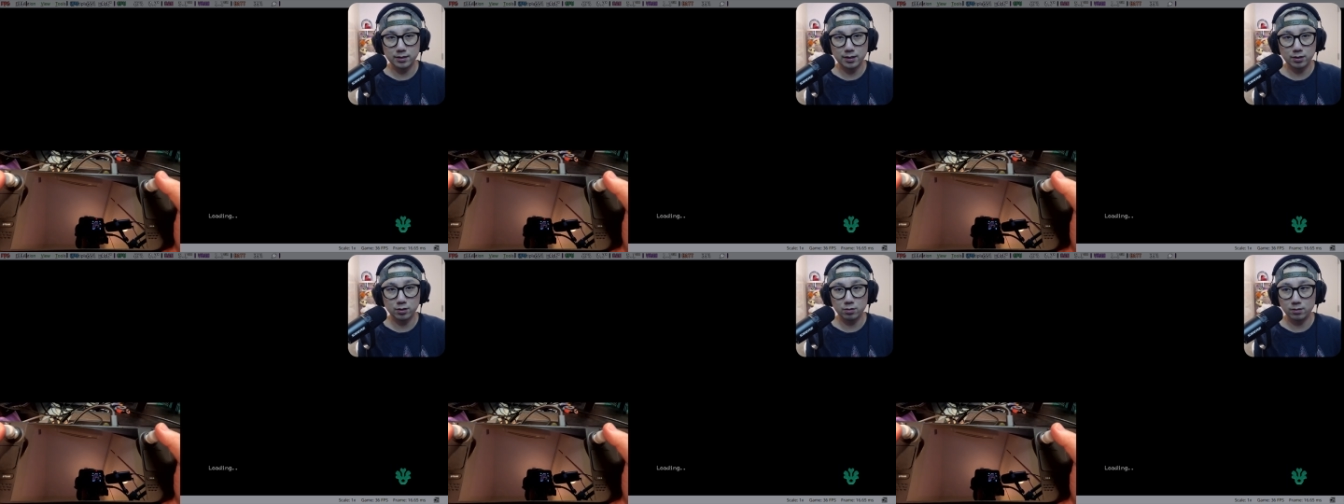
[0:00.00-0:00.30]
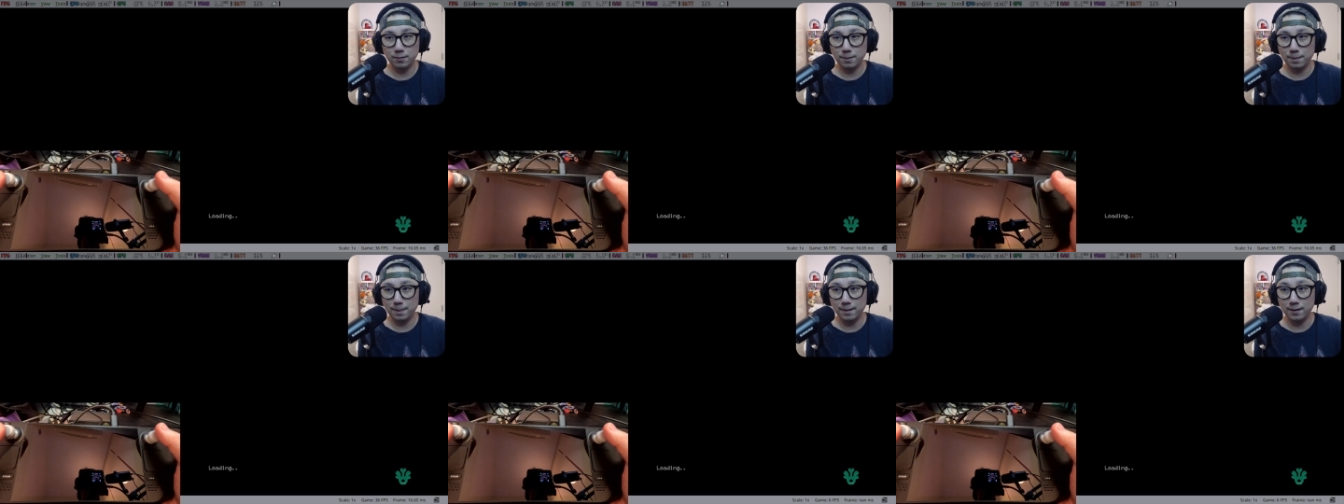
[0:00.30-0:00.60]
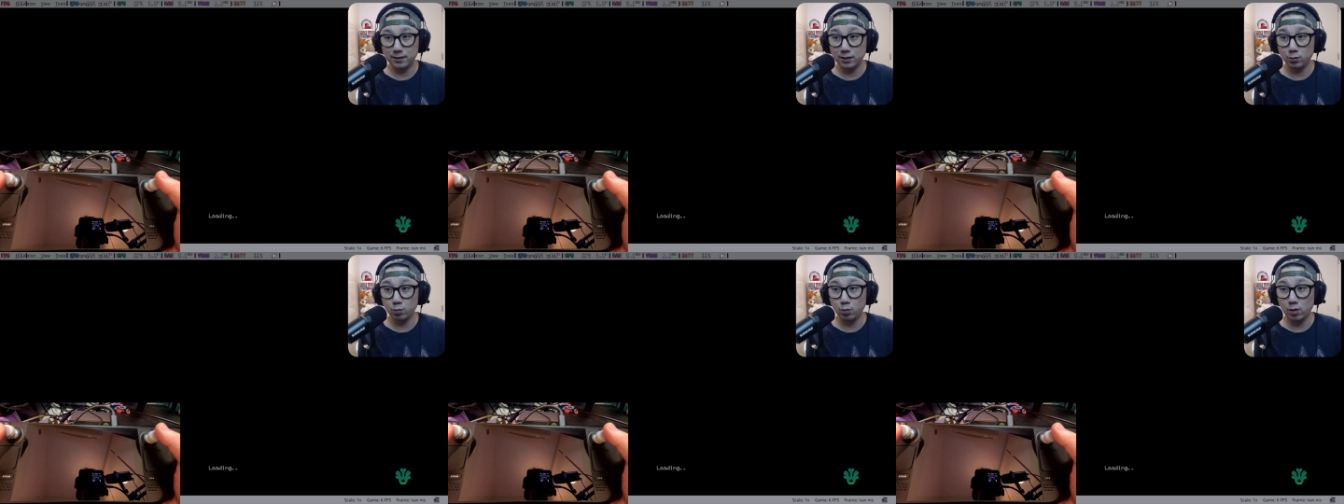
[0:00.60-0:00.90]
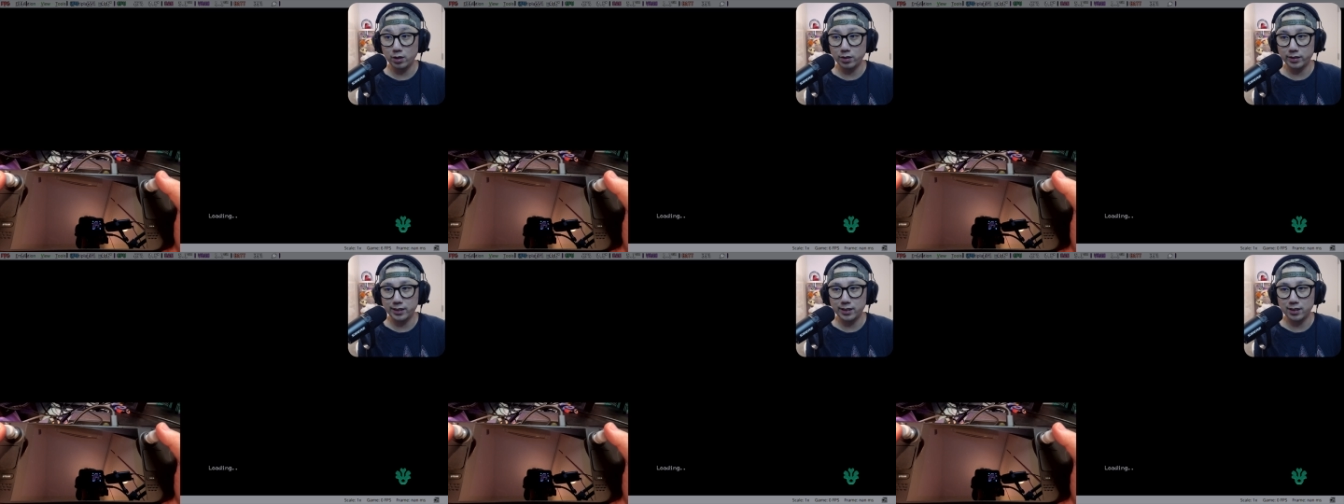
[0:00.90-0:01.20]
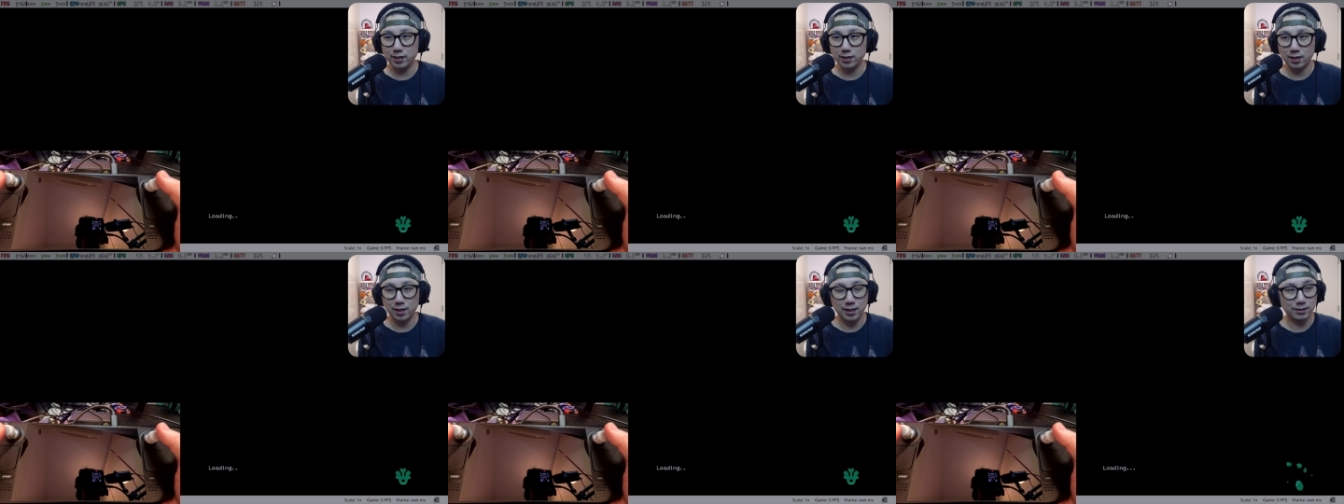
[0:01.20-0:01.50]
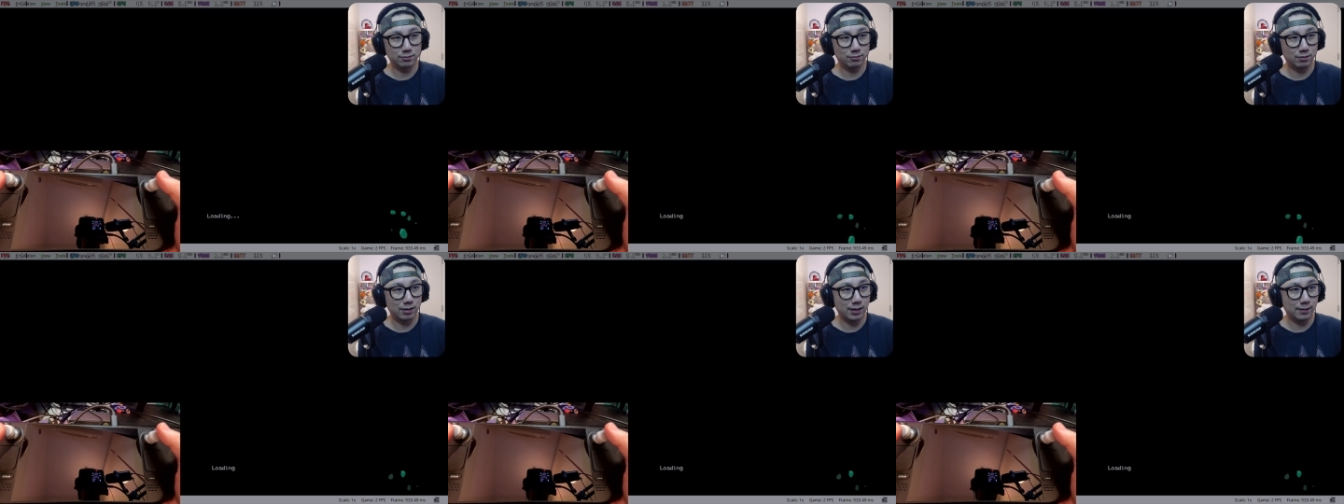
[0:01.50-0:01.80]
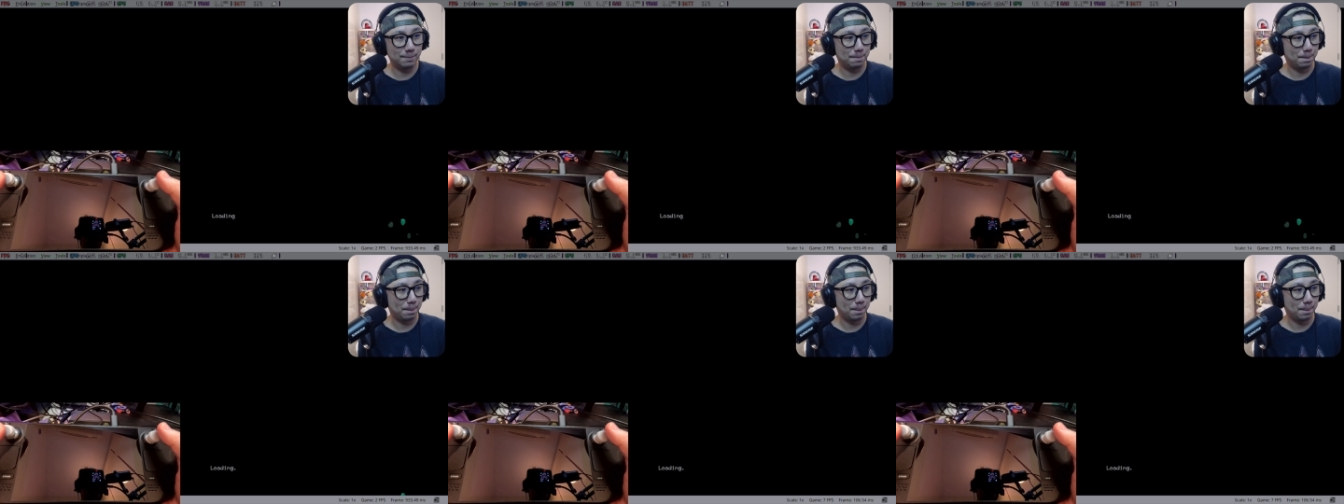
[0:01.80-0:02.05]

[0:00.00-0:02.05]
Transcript: That's yeah, that's why you're here, guys, right?